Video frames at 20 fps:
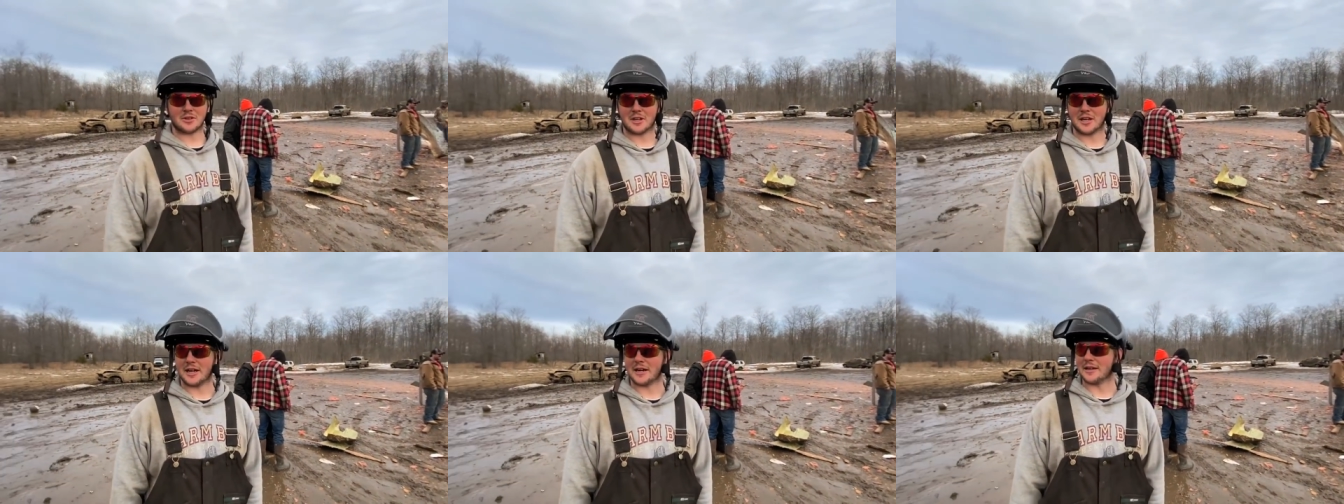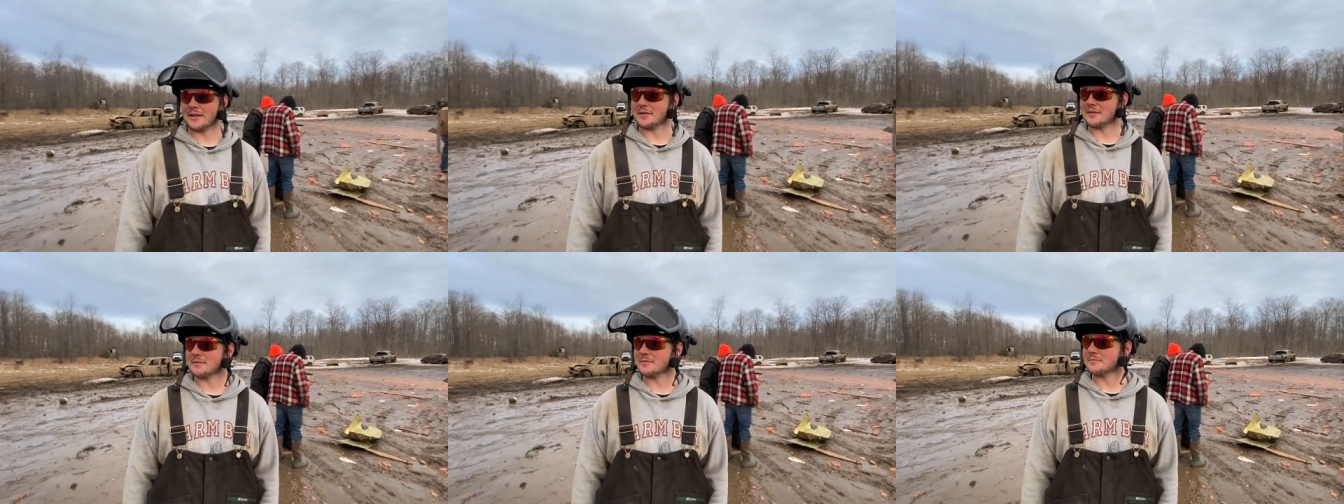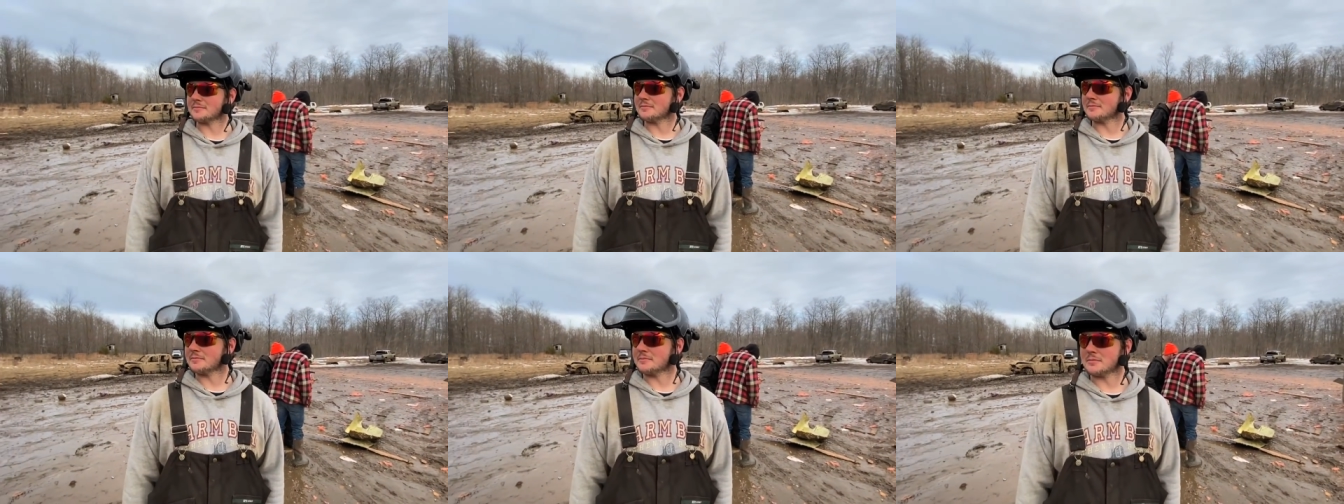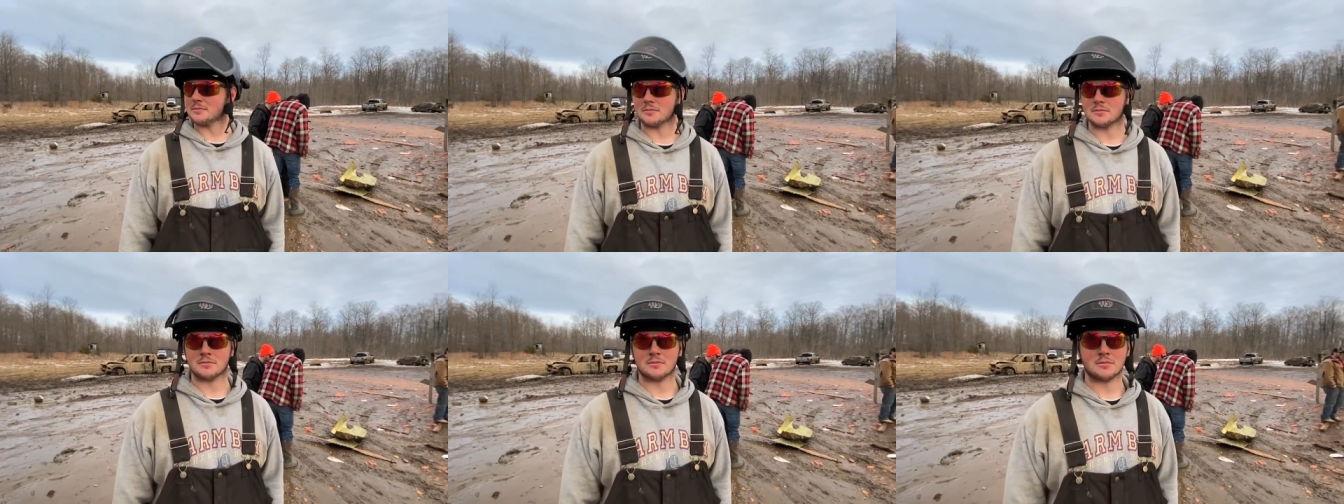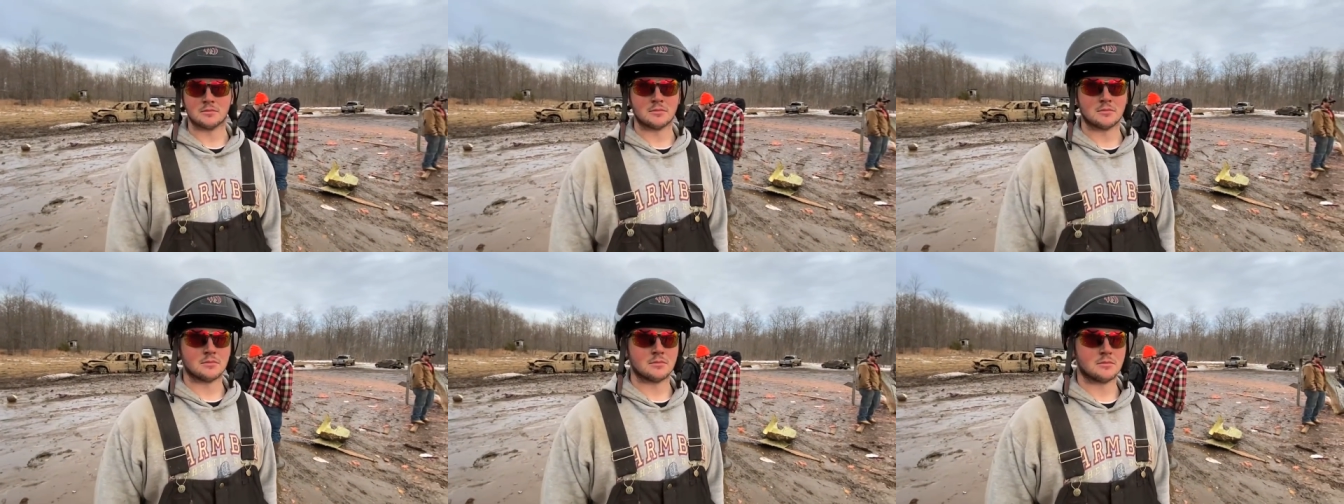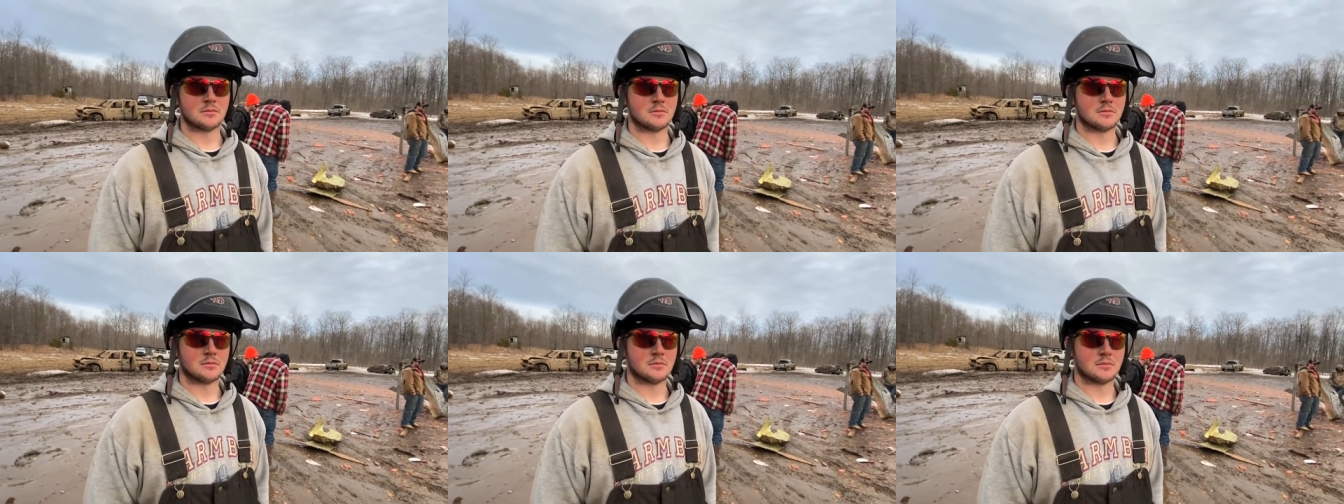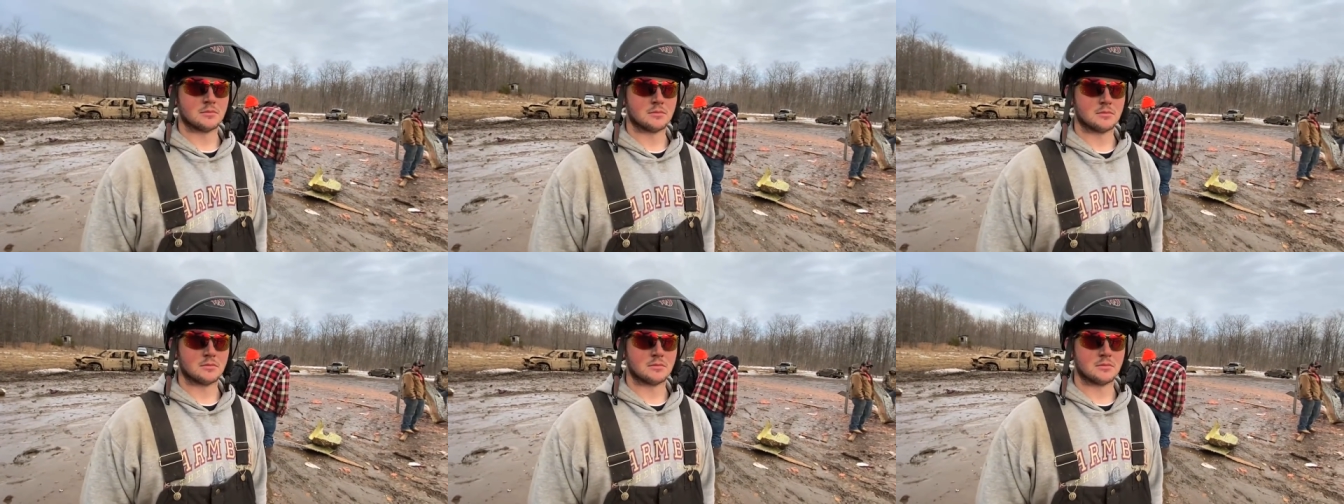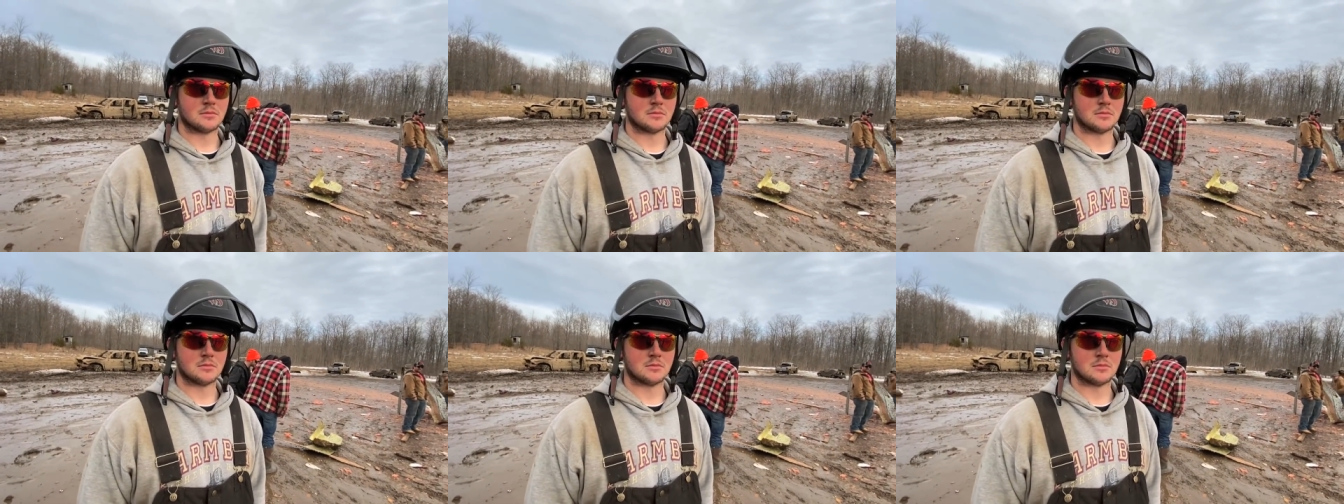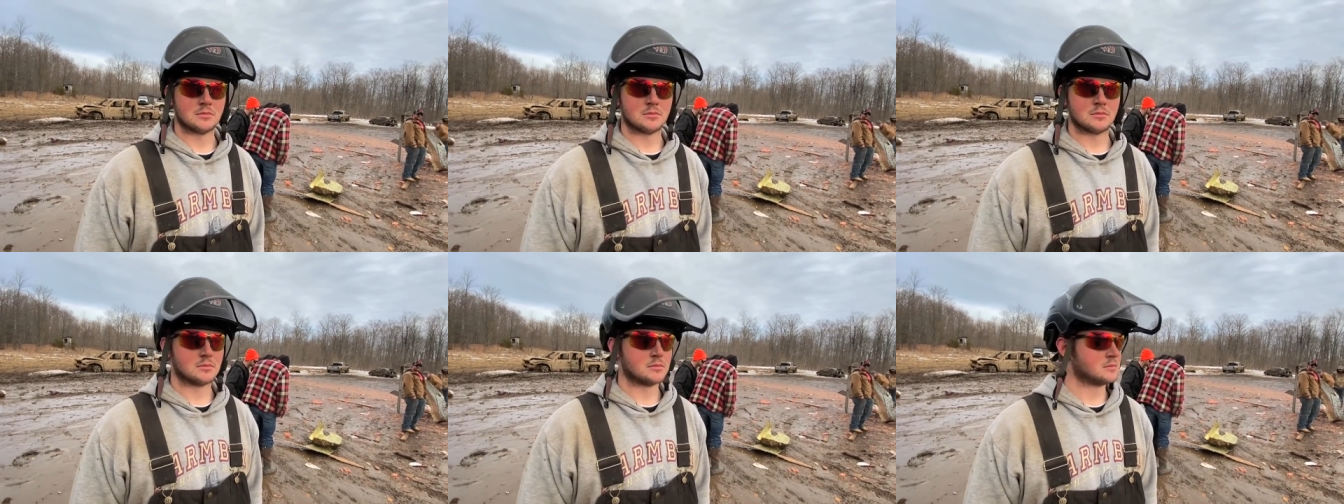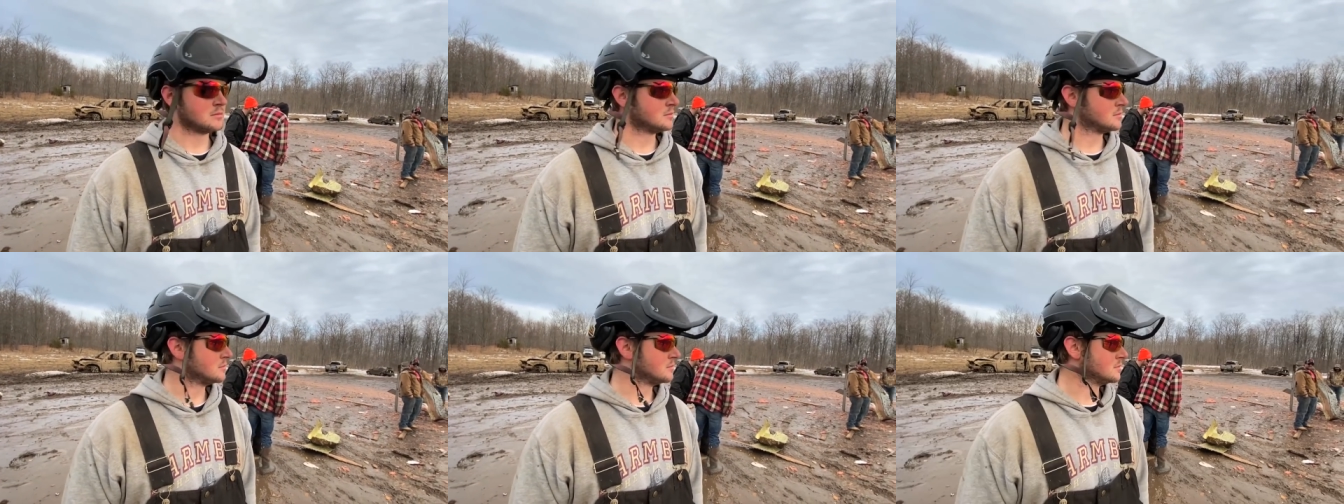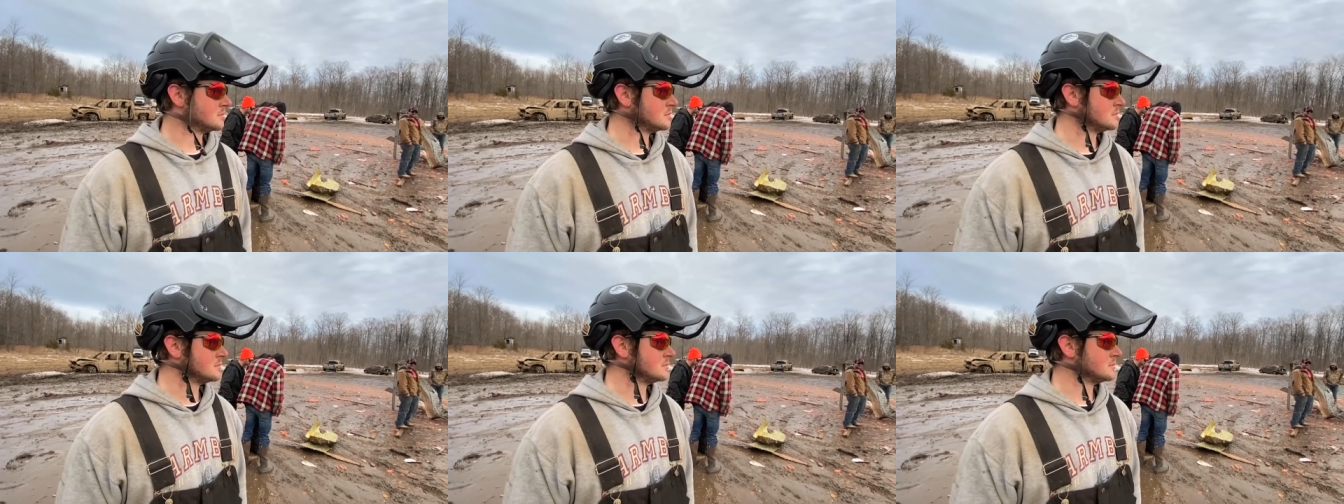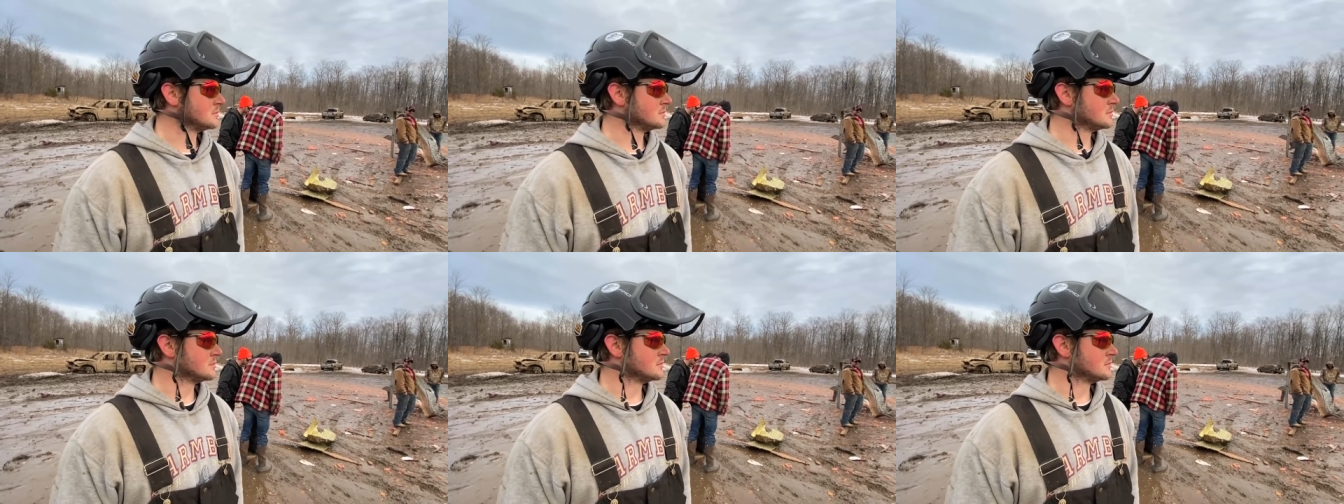well that's what uh, Tanner does.